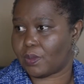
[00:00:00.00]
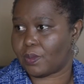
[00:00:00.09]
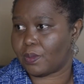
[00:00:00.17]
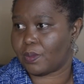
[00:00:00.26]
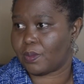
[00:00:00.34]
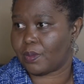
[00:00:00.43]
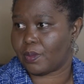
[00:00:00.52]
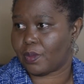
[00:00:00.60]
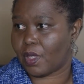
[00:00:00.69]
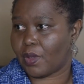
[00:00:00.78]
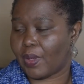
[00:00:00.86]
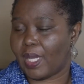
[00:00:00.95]

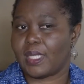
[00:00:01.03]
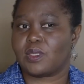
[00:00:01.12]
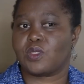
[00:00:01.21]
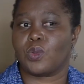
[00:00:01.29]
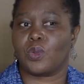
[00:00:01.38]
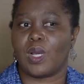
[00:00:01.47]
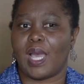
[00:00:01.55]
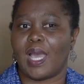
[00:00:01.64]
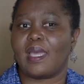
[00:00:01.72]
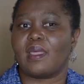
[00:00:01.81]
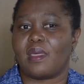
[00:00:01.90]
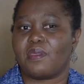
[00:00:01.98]
Mm-hmm. All right? So
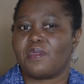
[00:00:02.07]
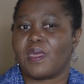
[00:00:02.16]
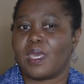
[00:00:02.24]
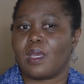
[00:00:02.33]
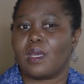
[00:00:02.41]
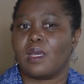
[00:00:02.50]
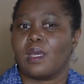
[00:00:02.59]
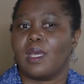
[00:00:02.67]
I think